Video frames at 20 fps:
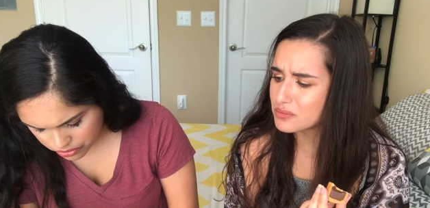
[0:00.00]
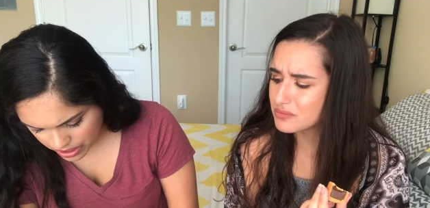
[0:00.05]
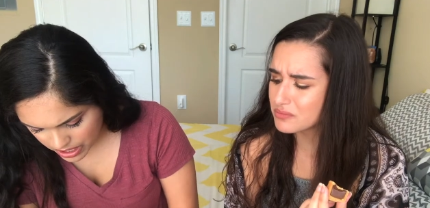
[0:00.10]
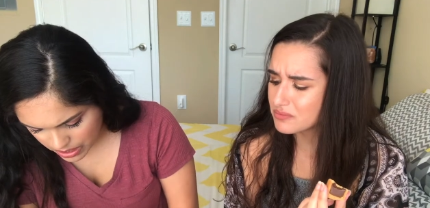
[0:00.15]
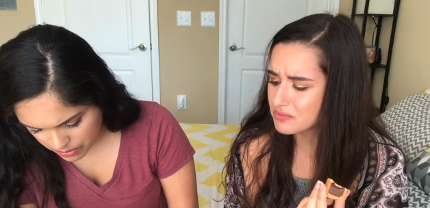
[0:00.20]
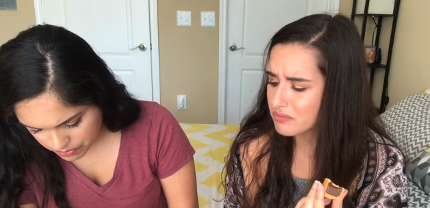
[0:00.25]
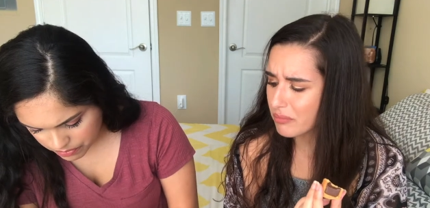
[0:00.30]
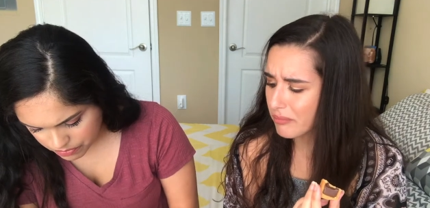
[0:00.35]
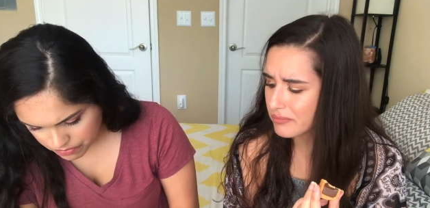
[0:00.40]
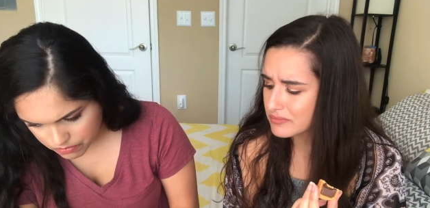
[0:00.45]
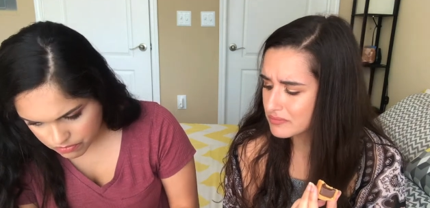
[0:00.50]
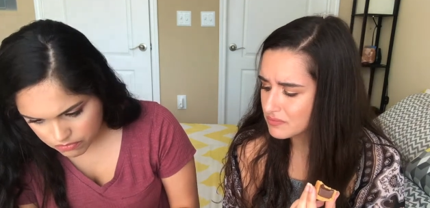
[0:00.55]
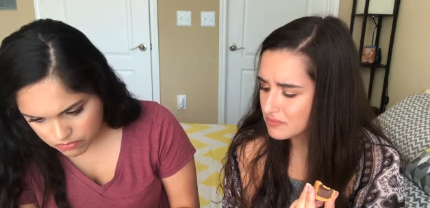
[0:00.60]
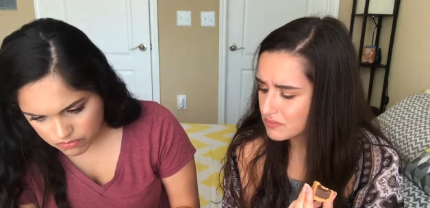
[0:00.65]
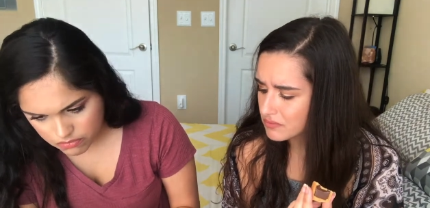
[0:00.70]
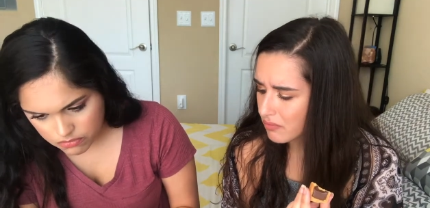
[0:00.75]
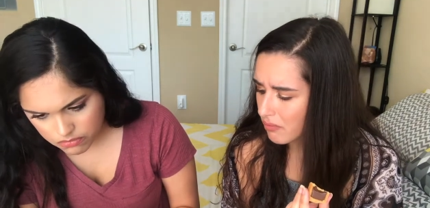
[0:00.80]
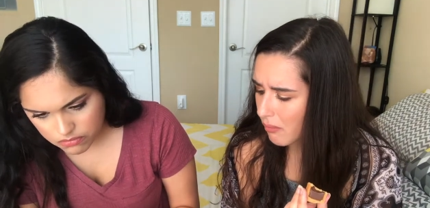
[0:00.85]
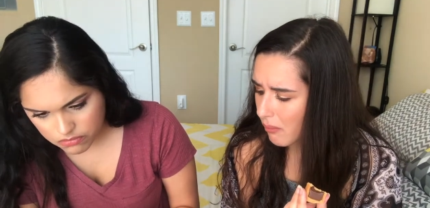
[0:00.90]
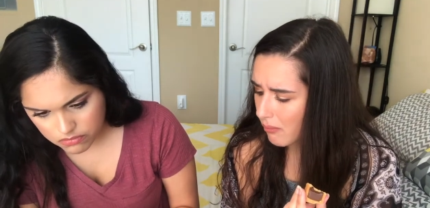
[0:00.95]
Speaker 1: grams.
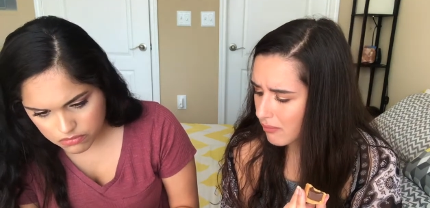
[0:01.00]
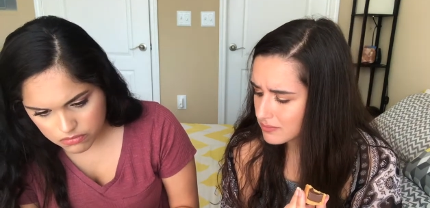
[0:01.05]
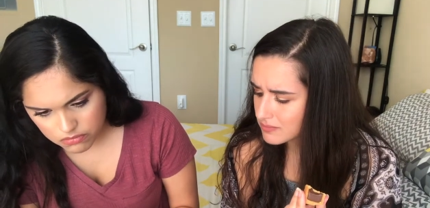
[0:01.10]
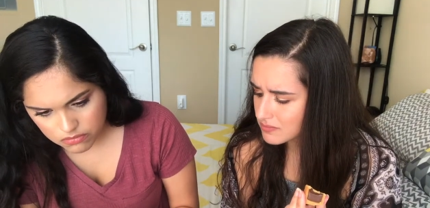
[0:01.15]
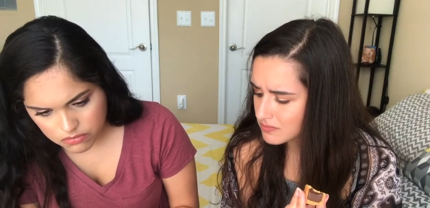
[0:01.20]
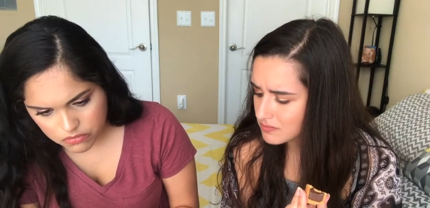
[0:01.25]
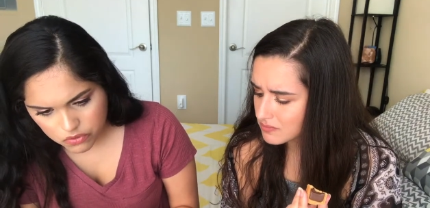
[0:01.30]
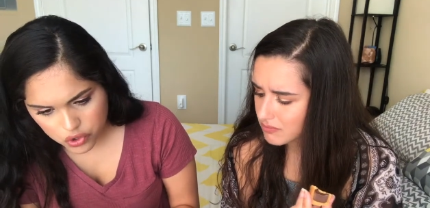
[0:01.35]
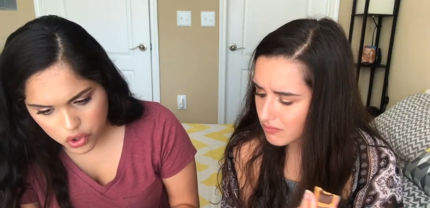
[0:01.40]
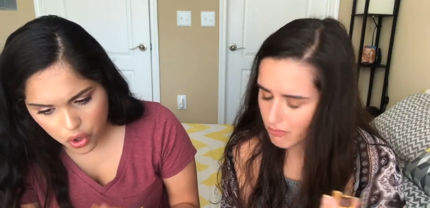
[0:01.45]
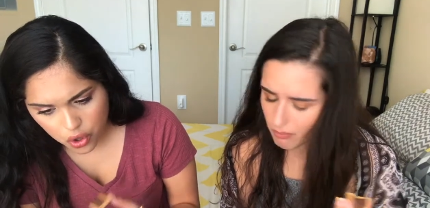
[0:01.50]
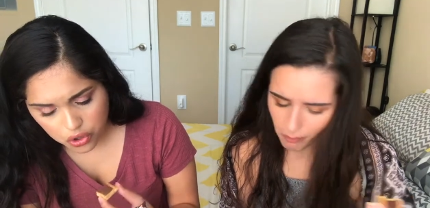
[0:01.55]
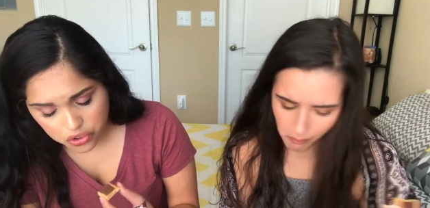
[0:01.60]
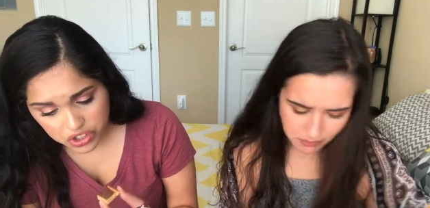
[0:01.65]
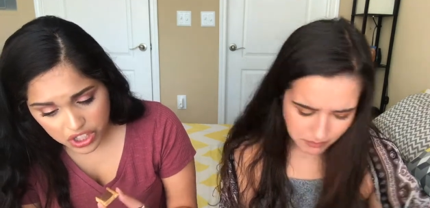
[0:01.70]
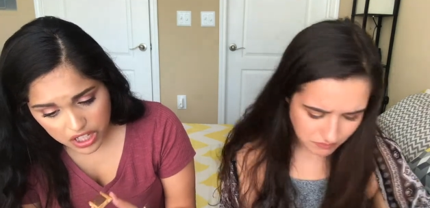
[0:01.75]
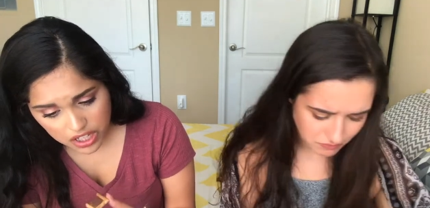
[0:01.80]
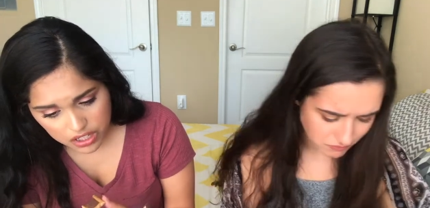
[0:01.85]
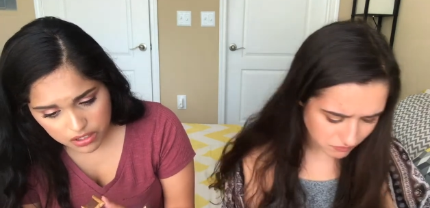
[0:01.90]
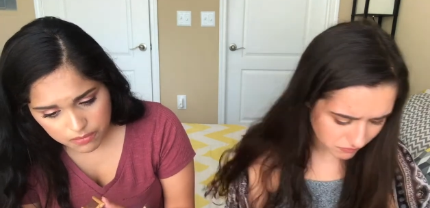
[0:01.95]
The whole
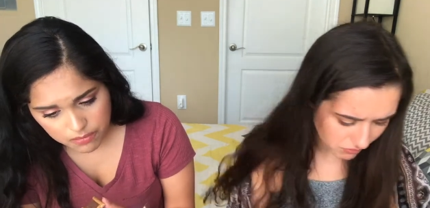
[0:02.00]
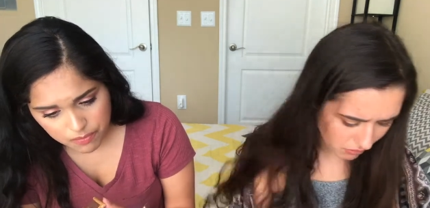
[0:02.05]
thing?